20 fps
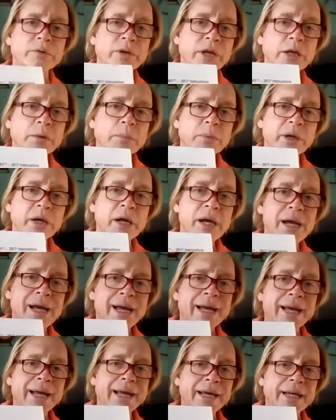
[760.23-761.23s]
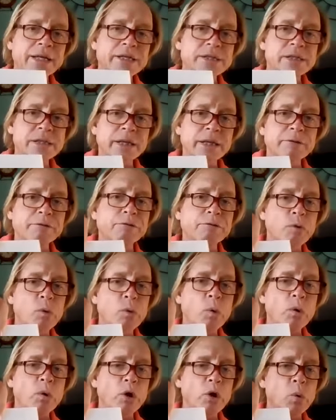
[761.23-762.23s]
need to be, is the
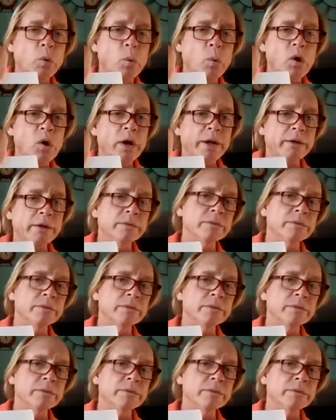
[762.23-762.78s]
401.